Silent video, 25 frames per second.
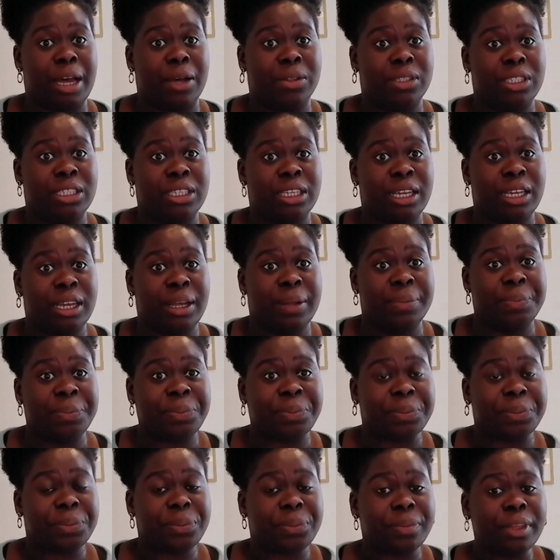out
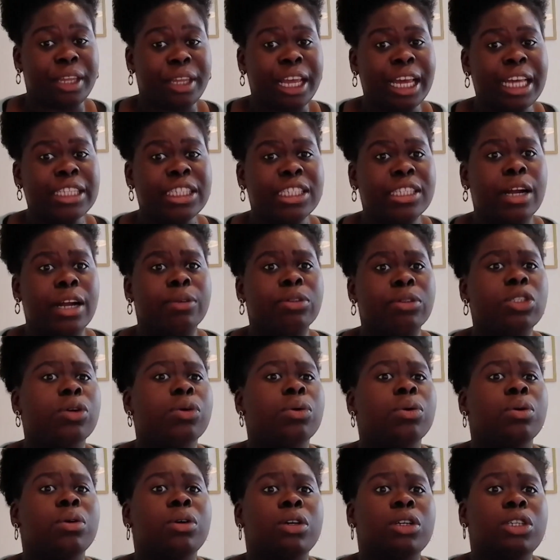and stuff.
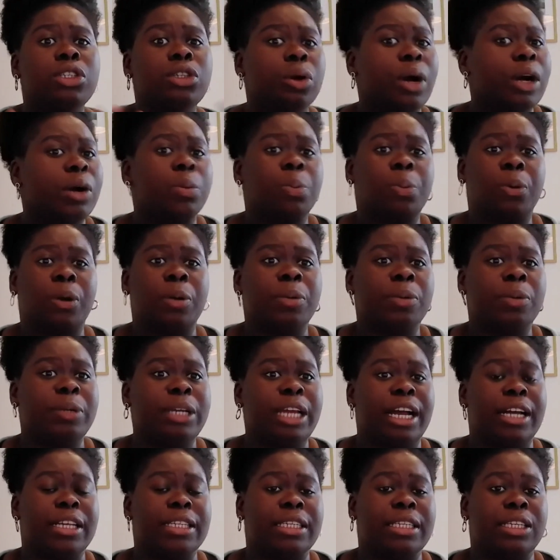So you are
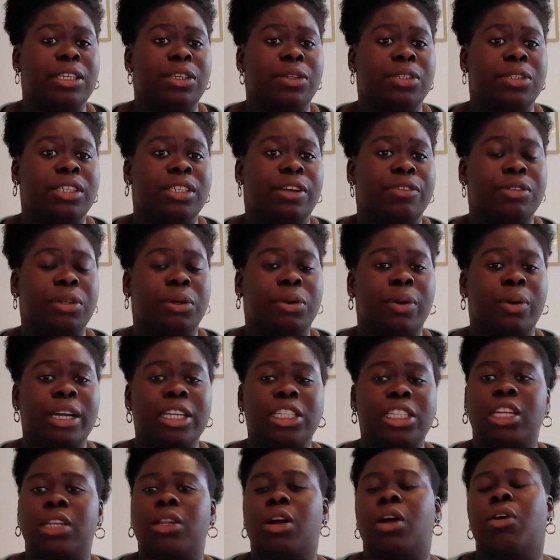probably asking yourself the
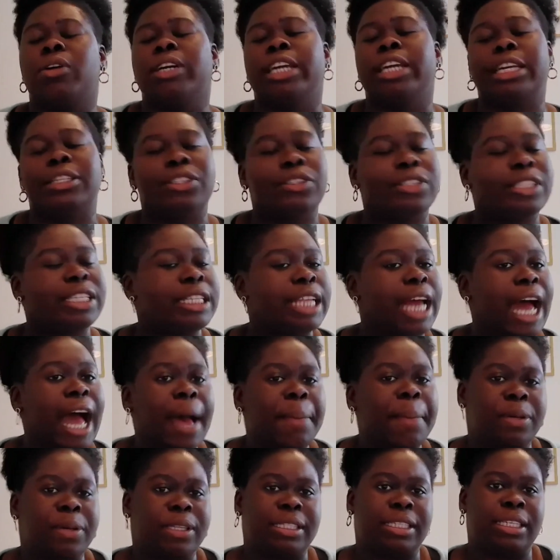question, oh yeah, there's an
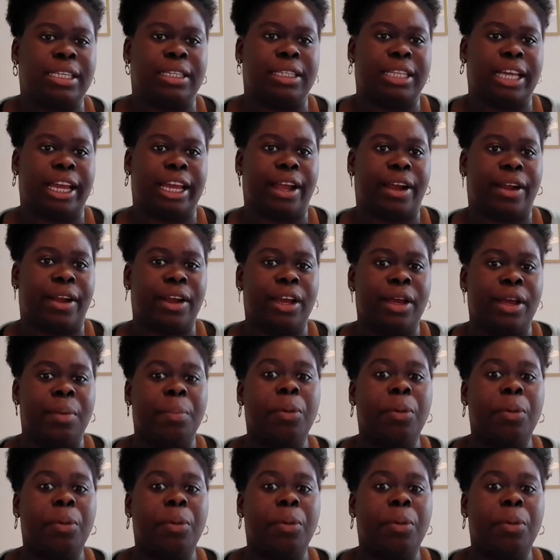apathy there.